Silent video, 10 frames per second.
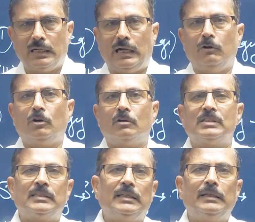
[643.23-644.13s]
I'll not
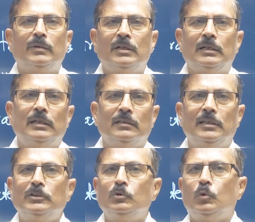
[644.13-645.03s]
say
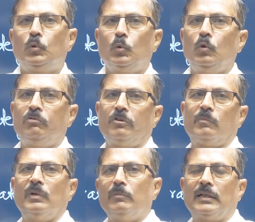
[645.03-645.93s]
there is no role for
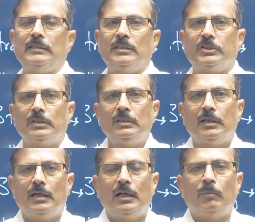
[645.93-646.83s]
memorization,
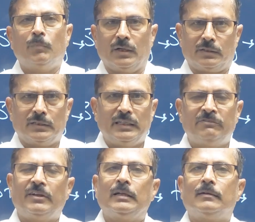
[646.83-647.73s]
but
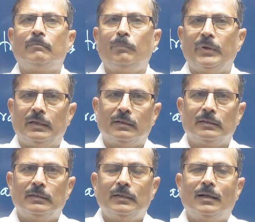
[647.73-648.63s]
if I compare,
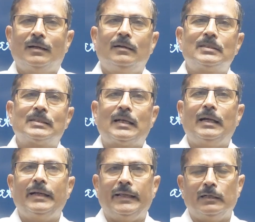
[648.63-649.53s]

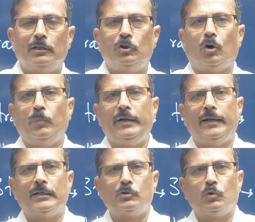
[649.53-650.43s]
understanding
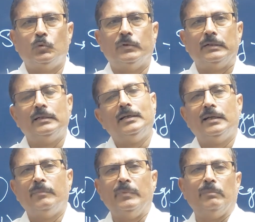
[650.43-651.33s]
dominates over
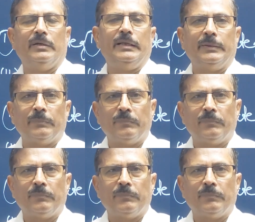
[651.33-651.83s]
memory.